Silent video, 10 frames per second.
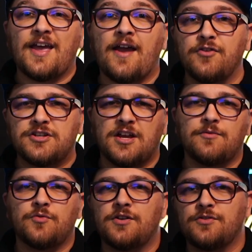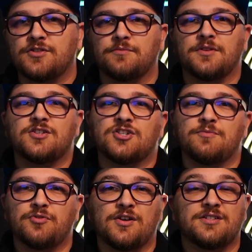every time you want to do something as
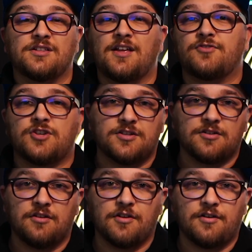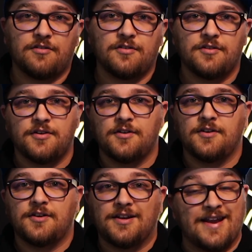simple as a left chest logo.
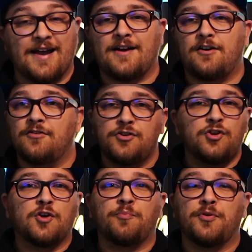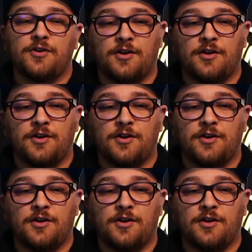Now you could put a